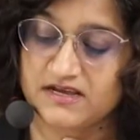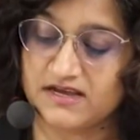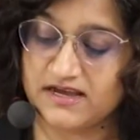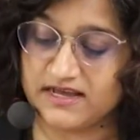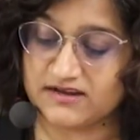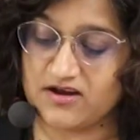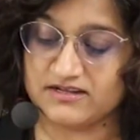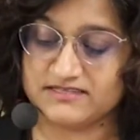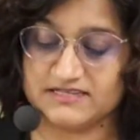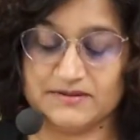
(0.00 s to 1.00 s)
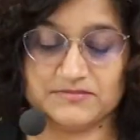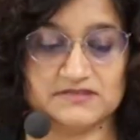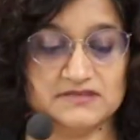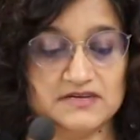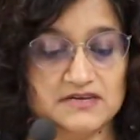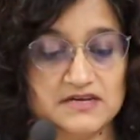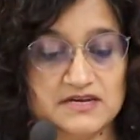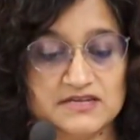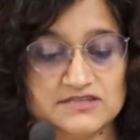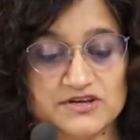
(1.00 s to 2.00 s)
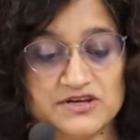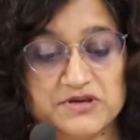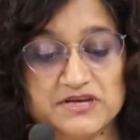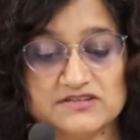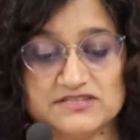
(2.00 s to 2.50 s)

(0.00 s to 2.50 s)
and concepts. So he appeals